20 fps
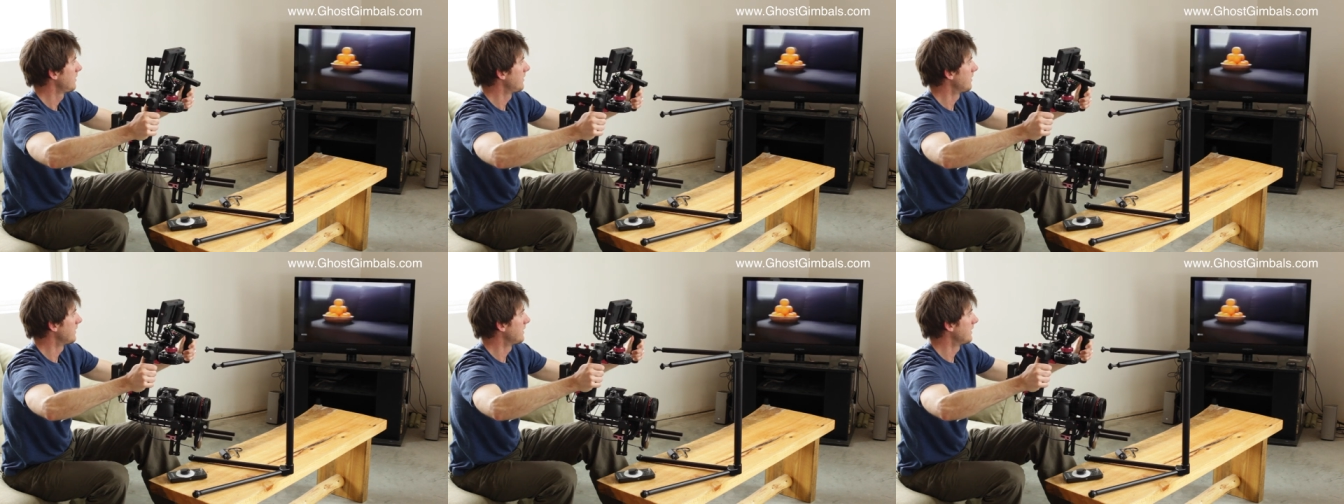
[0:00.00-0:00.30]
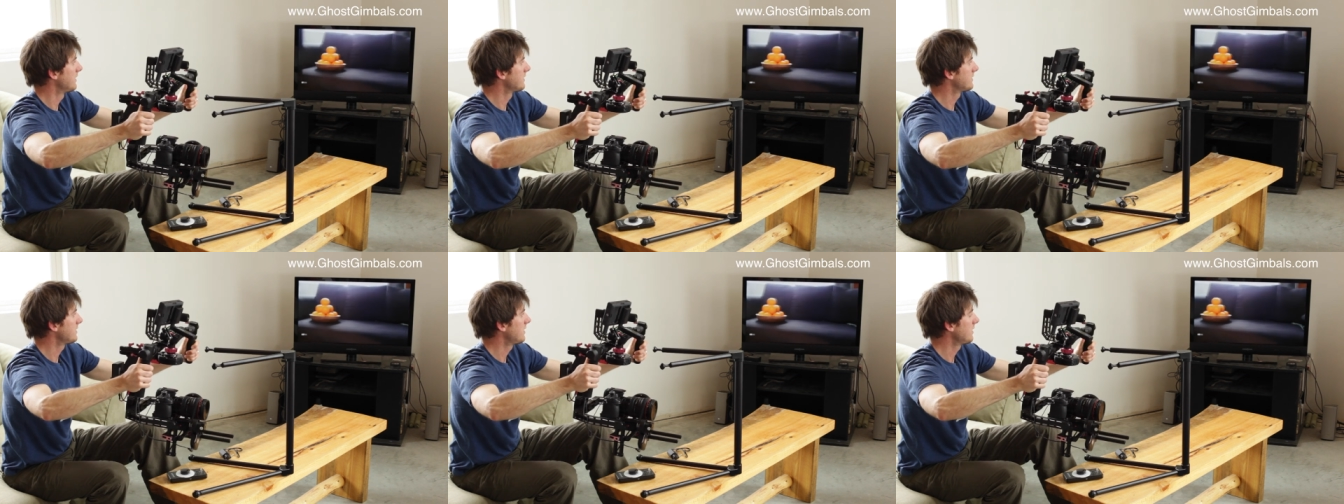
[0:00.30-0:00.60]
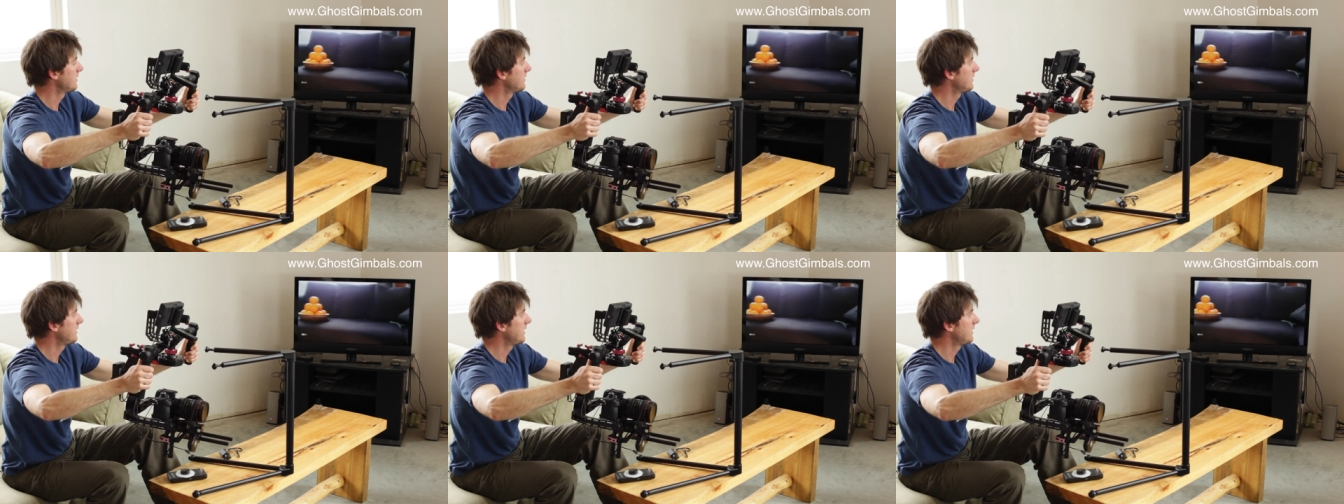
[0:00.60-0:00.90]
there's
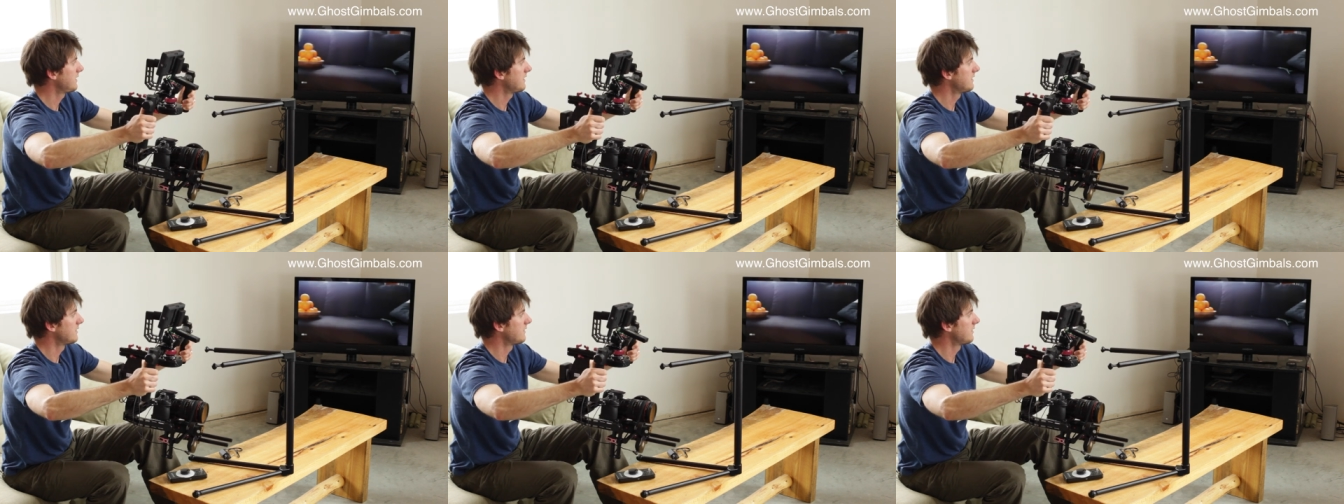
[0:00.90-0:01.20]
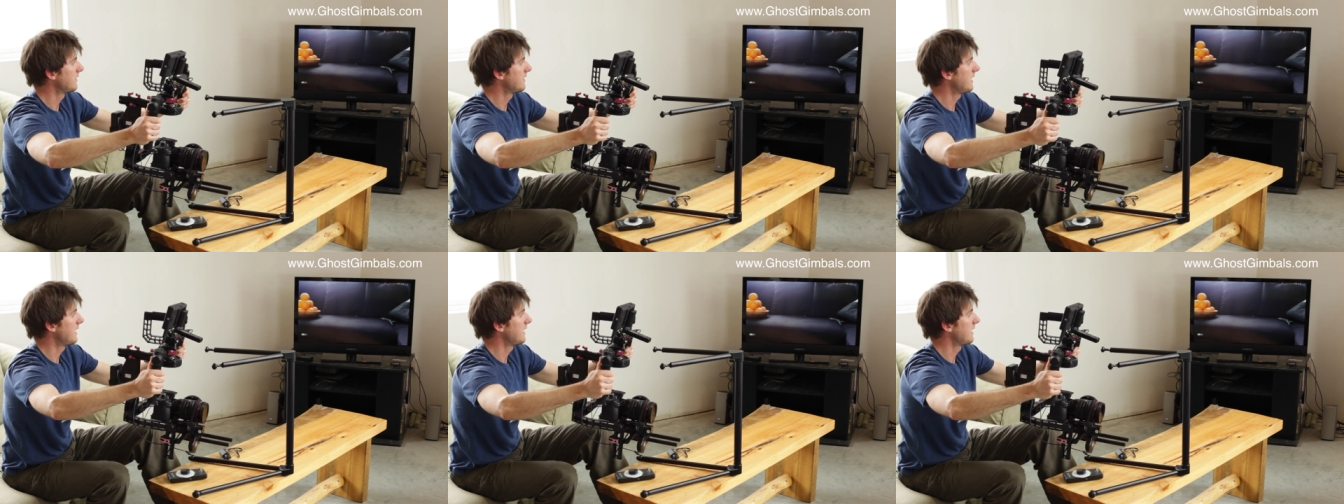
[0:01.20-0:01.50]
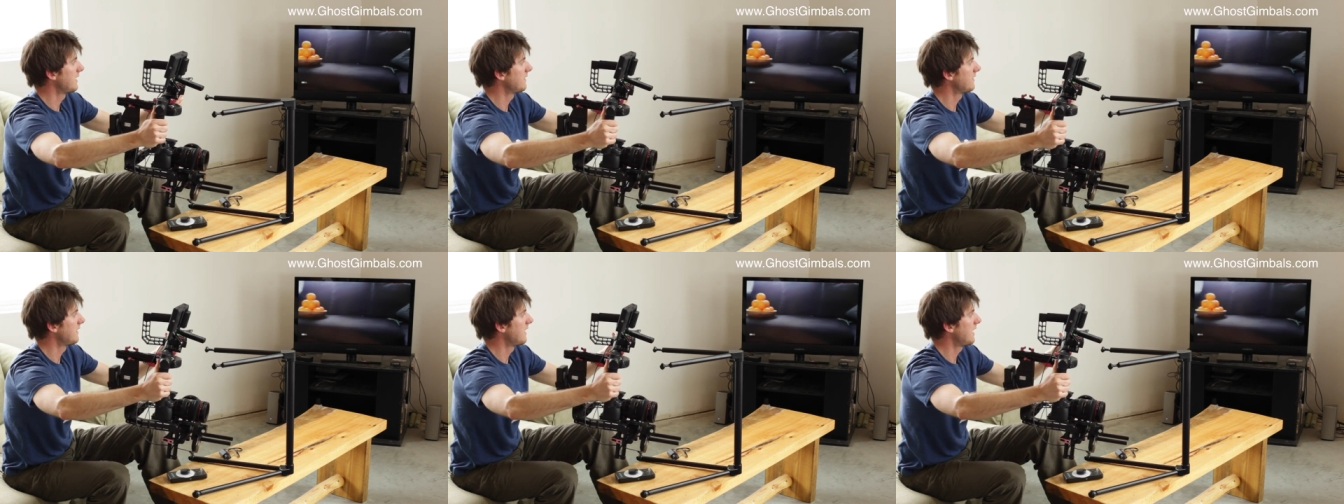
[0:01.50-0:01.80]
hardly any
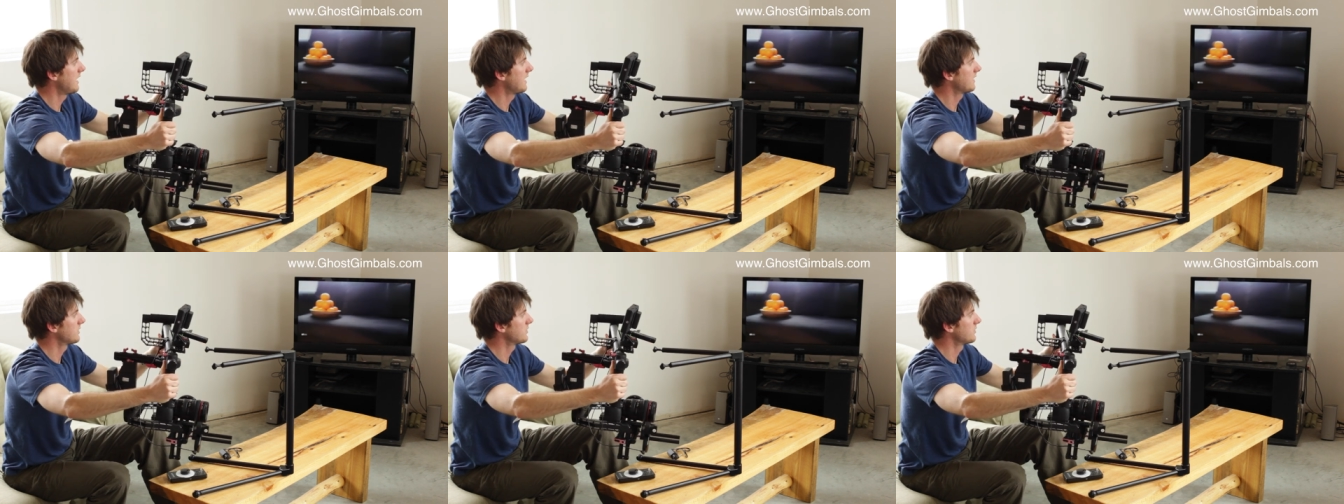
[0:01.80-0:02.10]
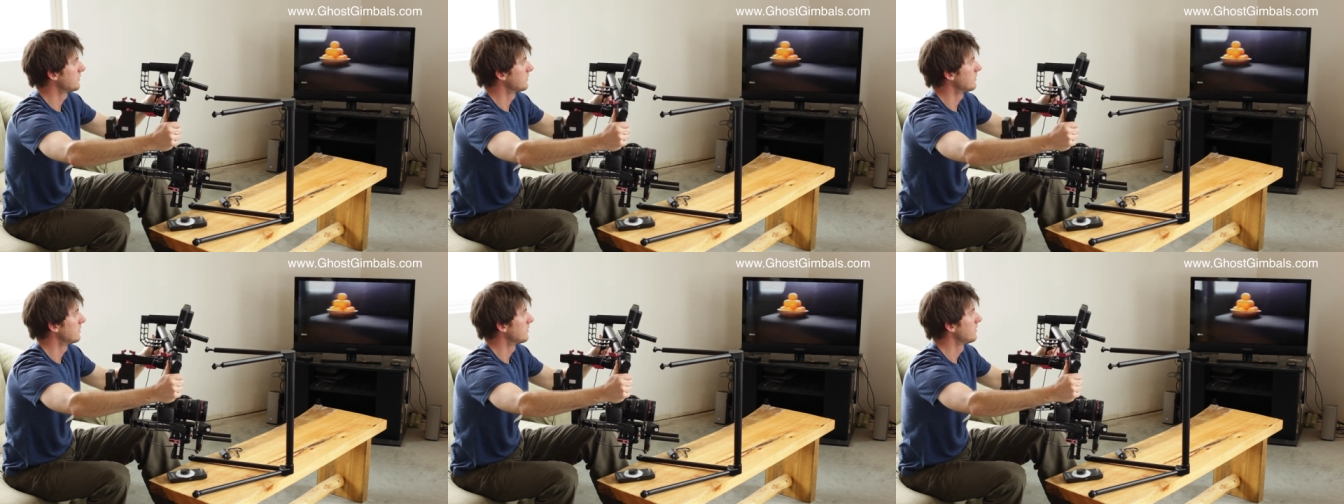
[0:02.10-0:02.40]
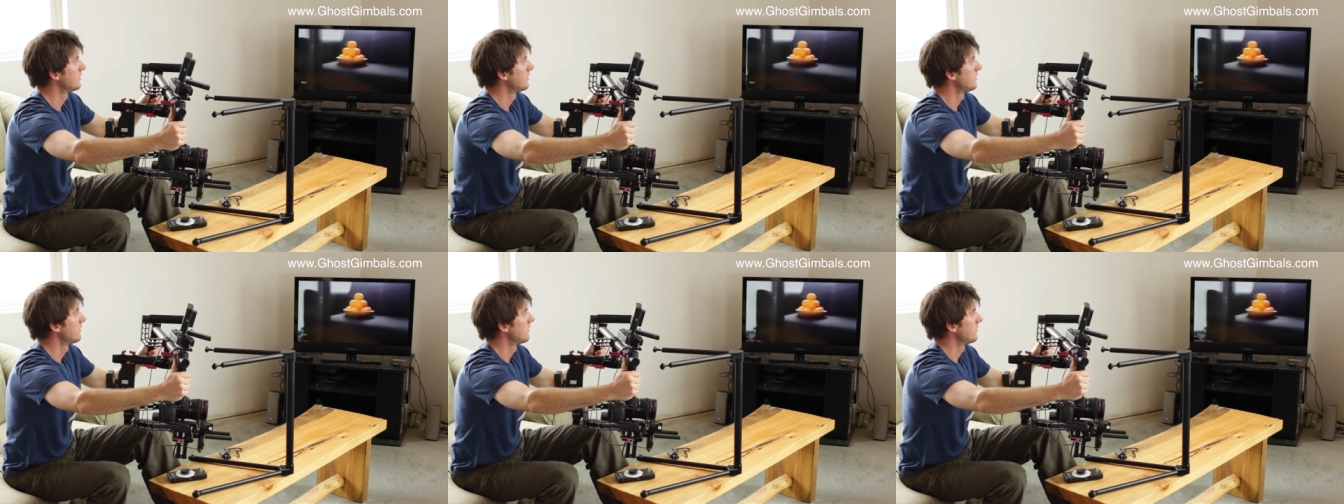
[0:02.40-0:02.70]
delay in the actual
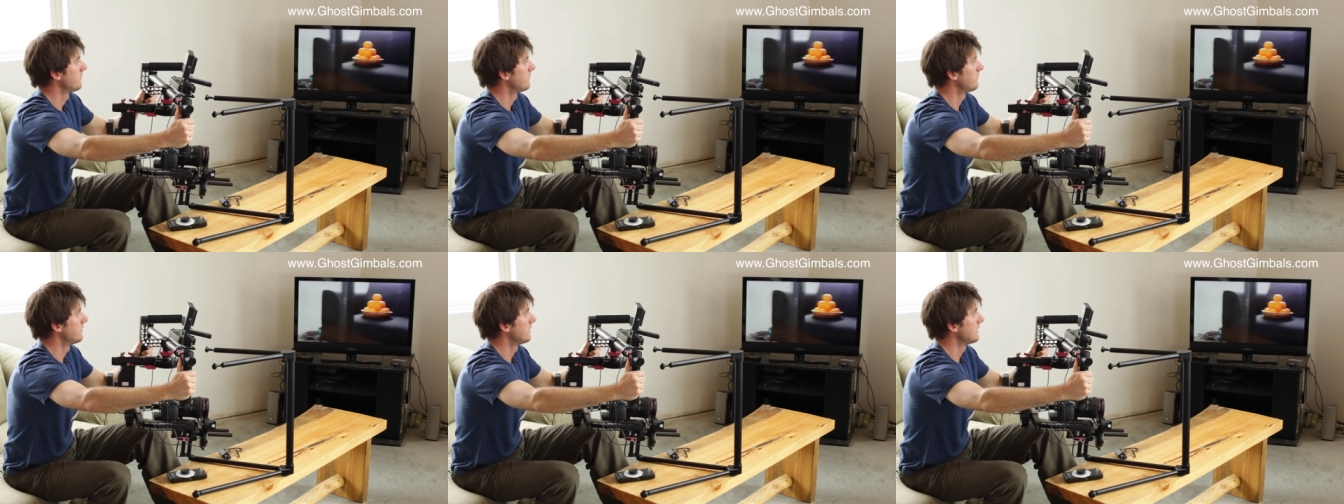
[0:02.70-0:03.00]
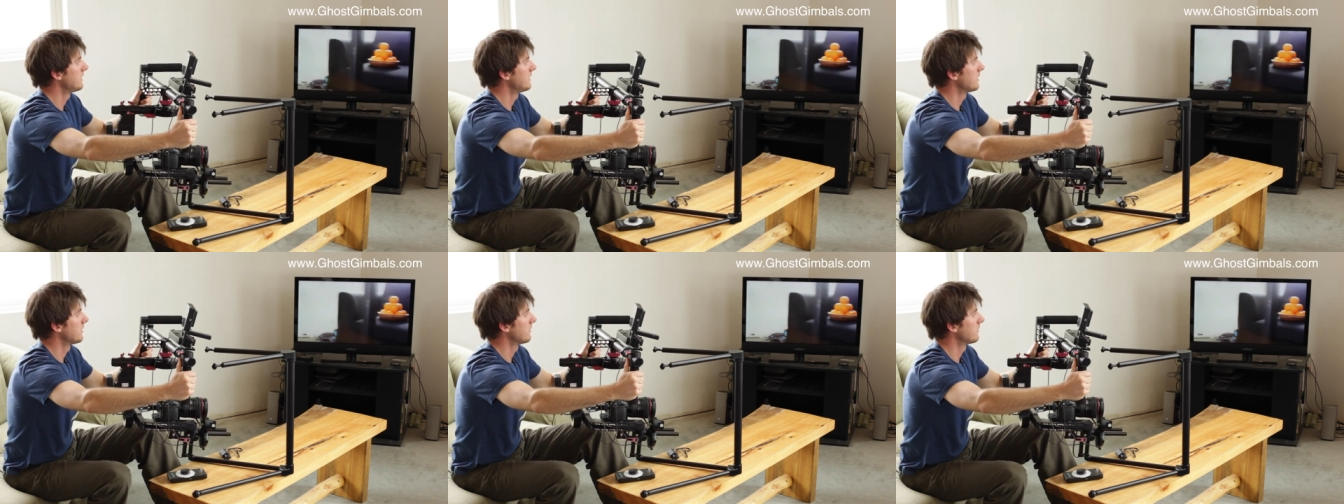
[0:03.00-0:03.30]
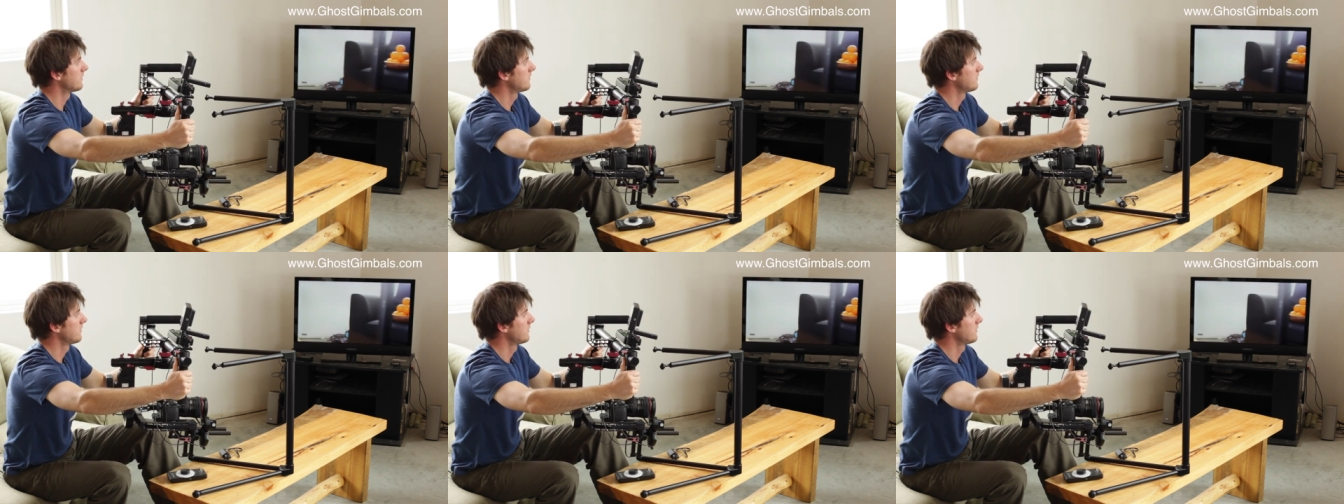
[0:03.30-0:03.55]
video.